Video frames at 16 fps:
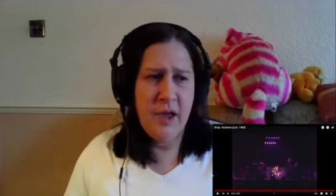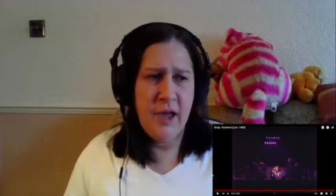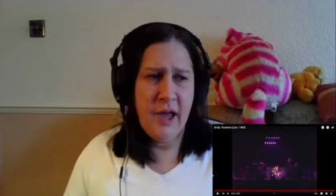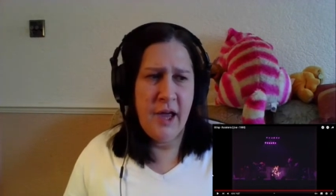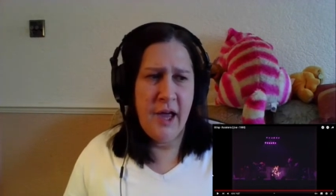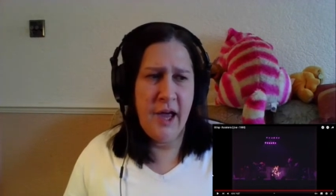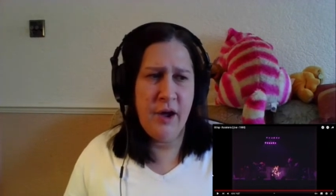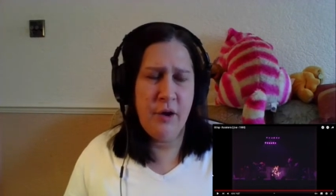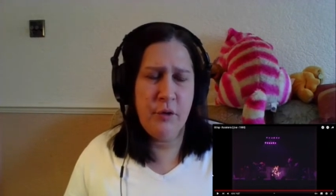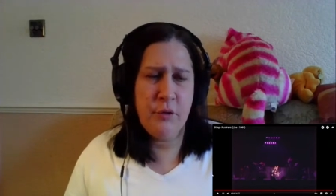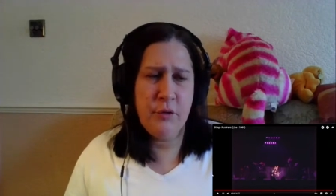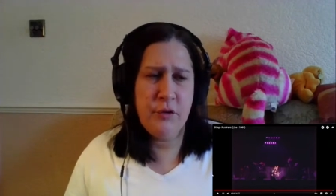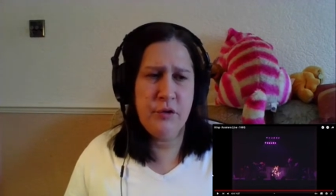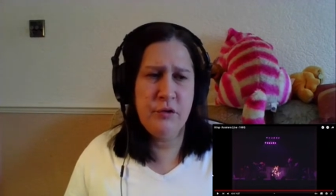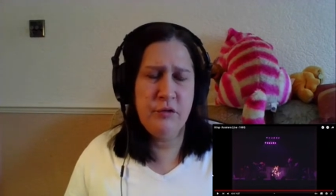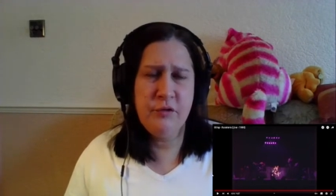how
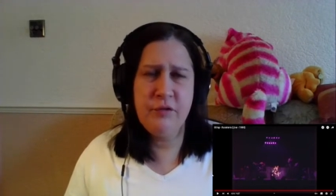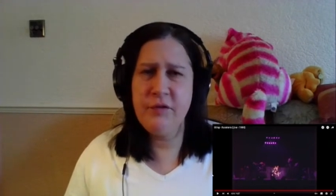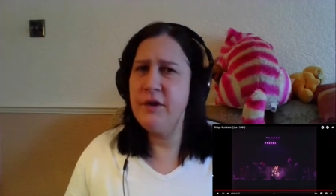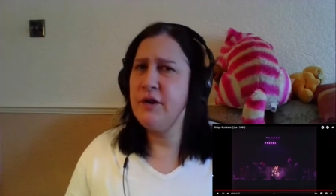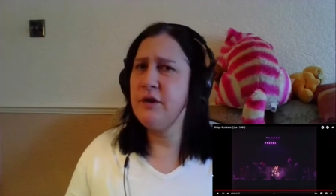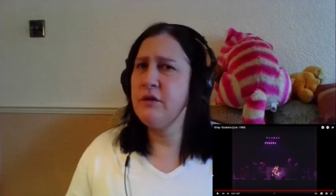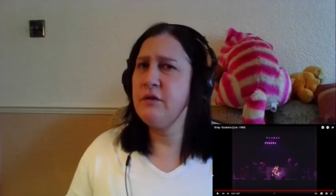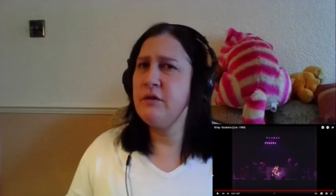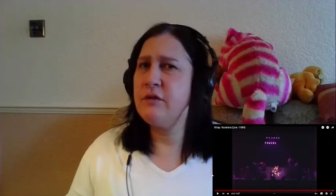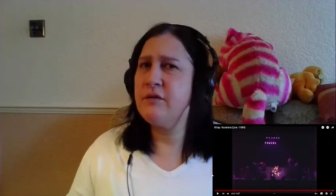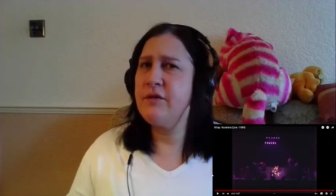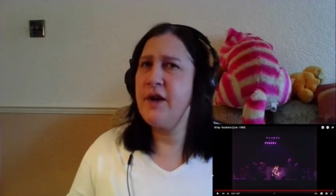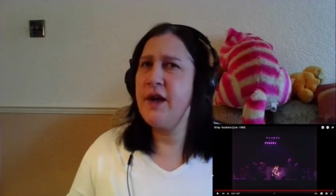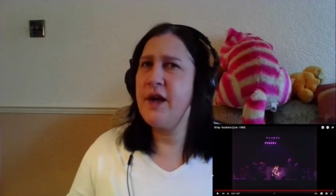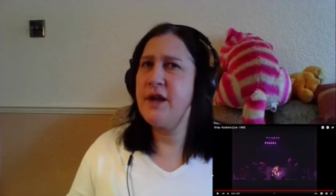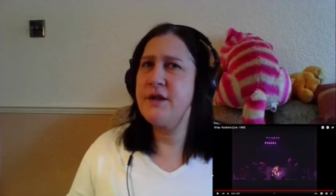you feel
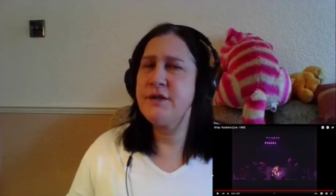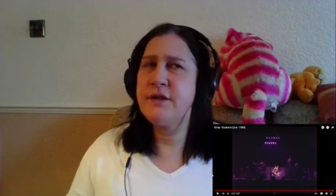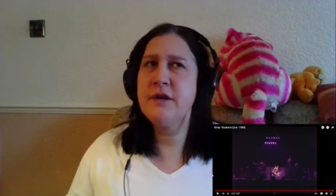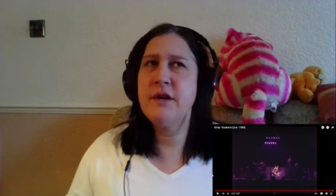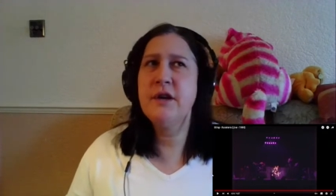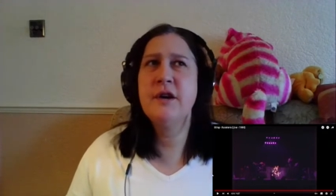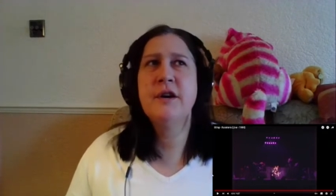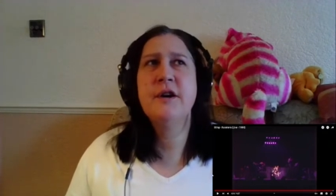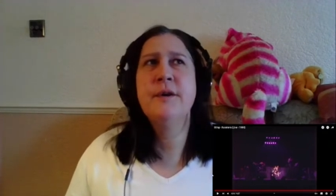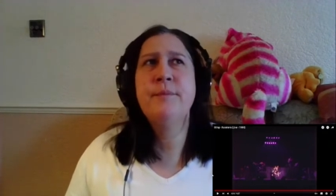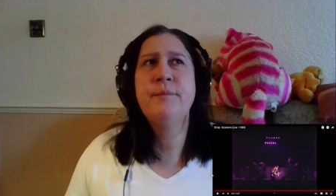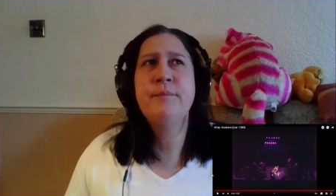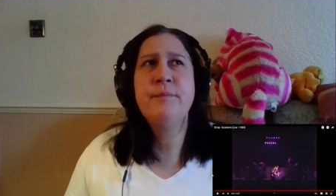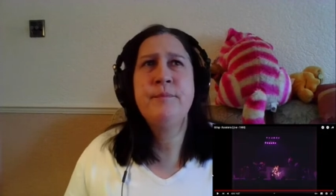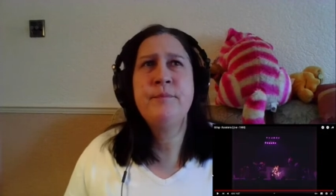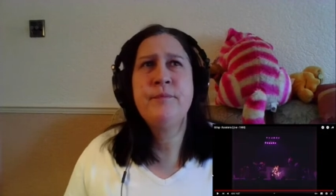that, um,
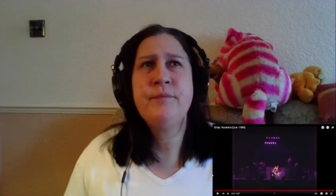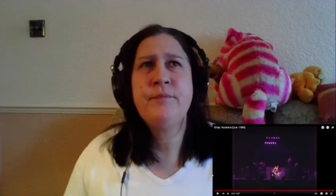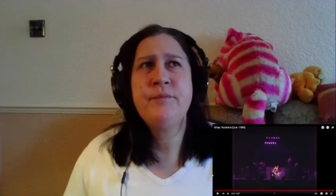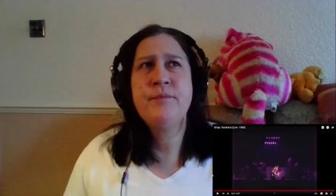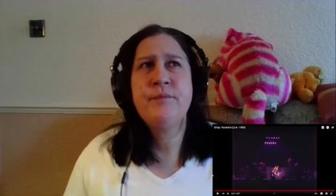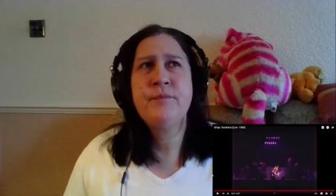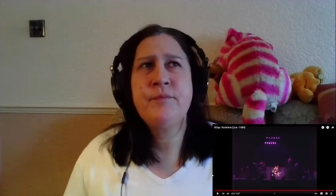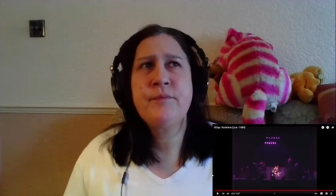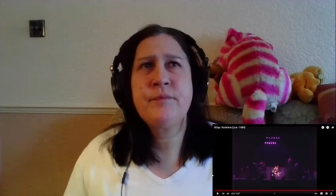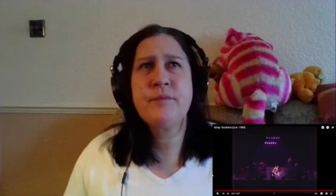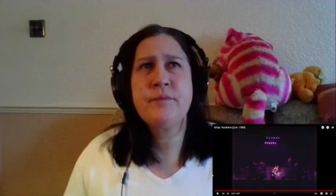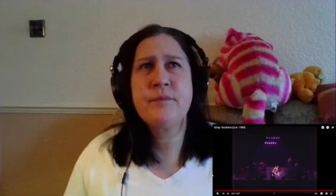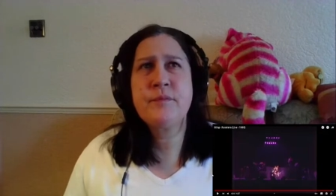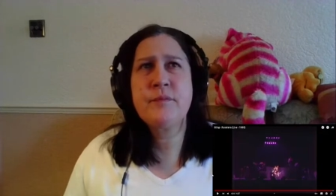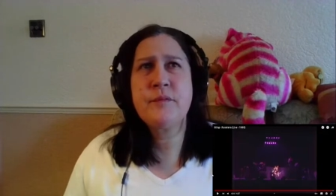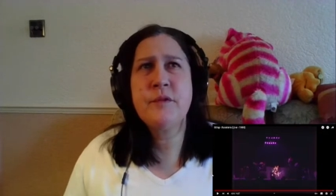
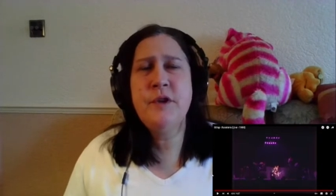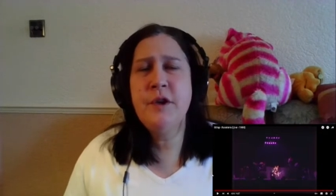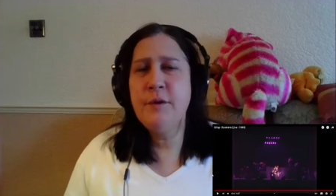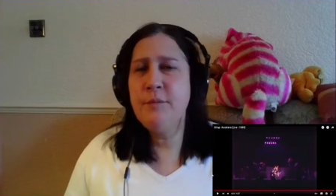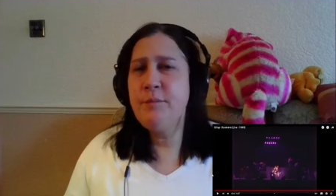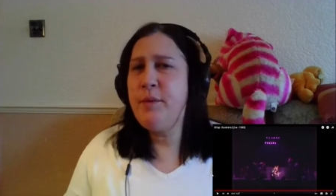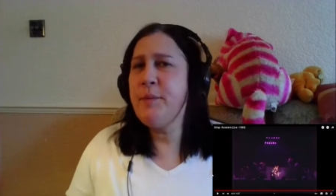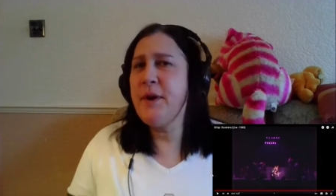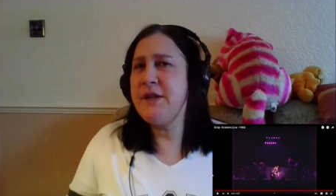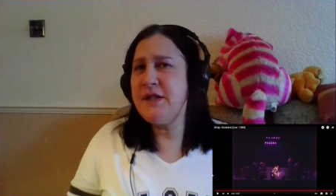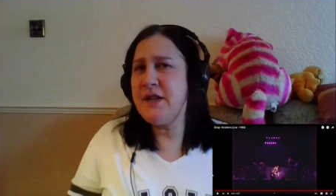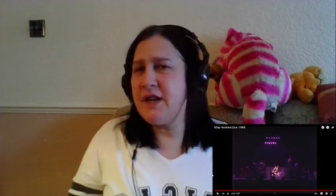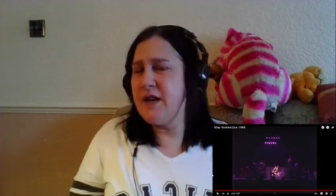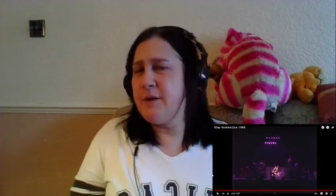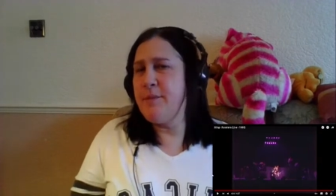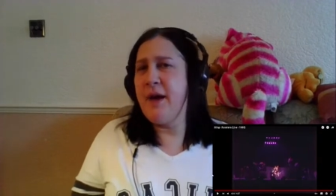you know, but
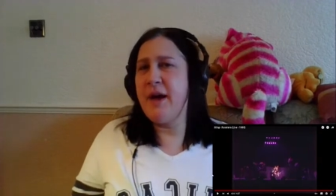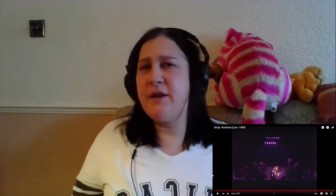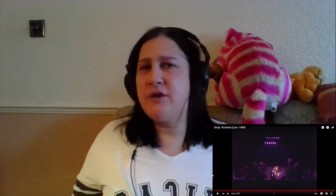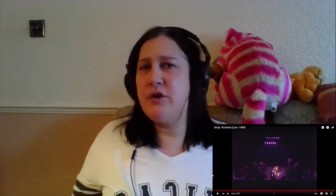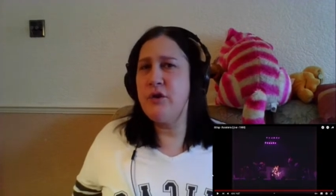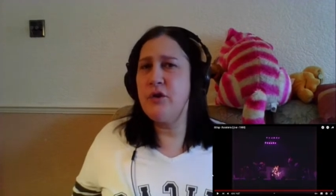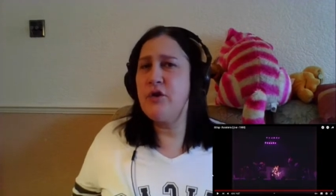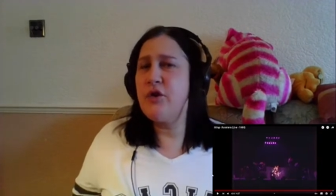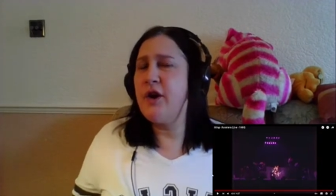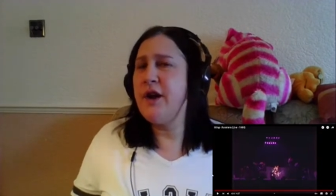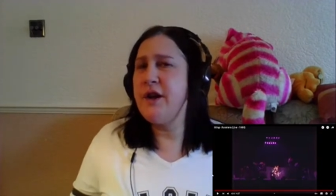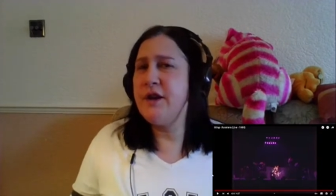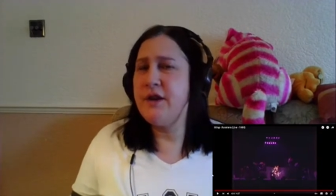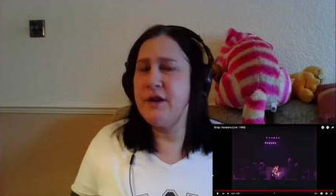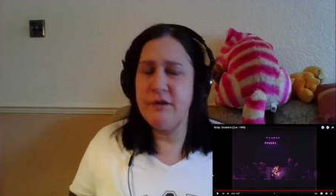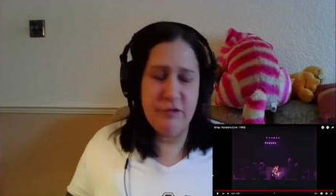basically about
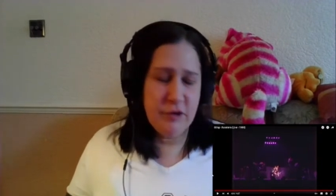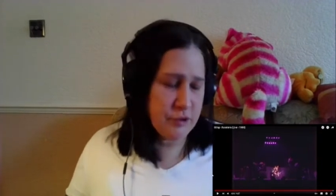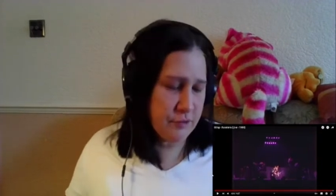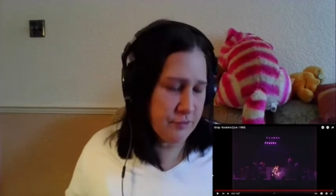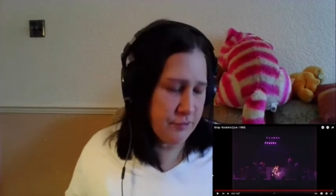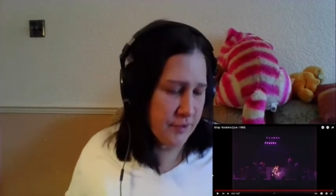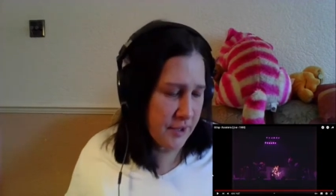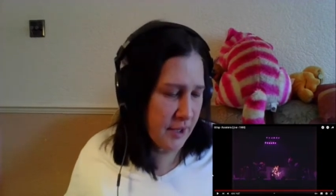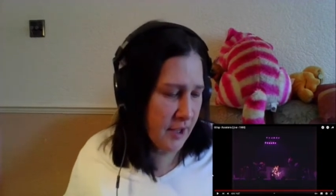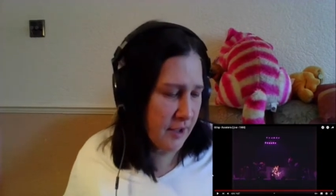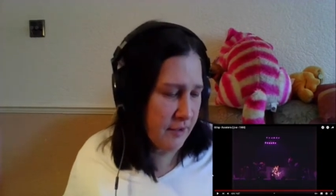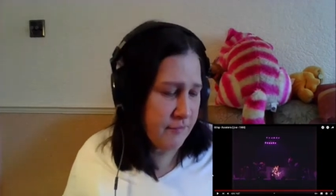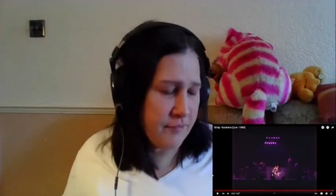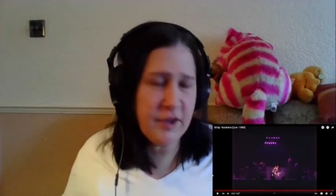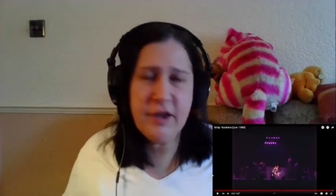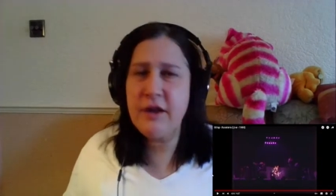Ukraine, Russia thing, I
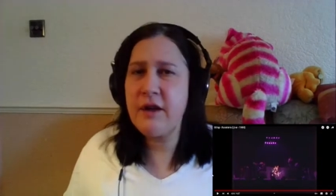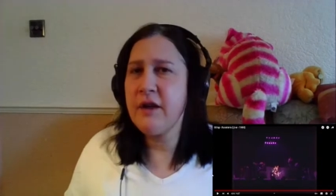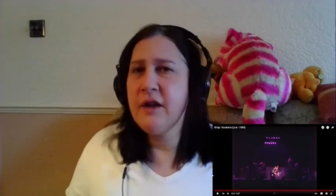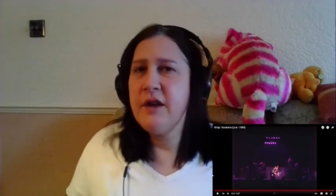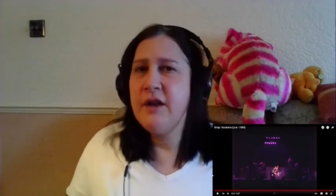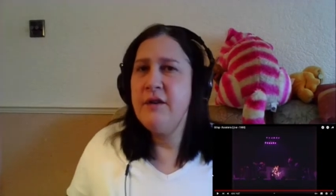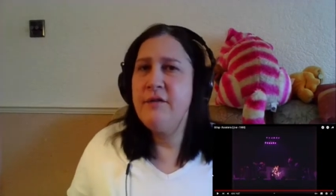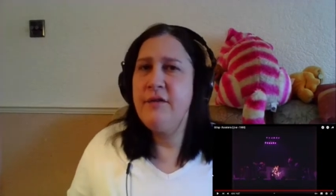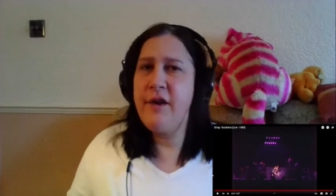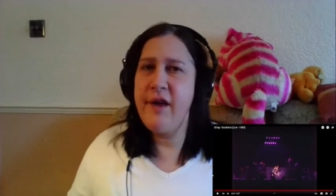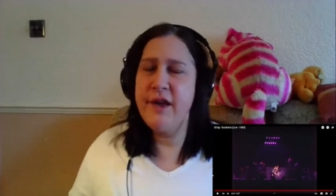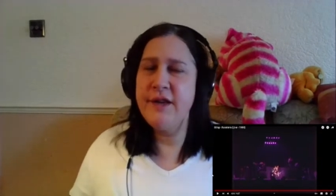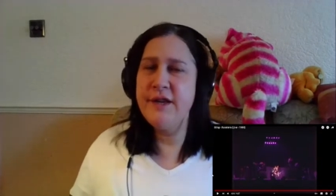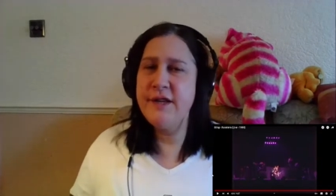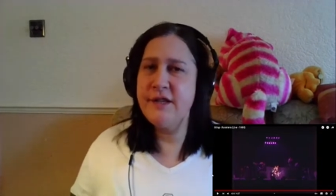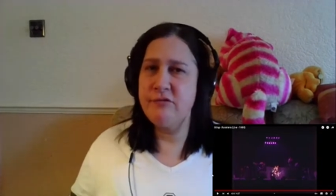think there is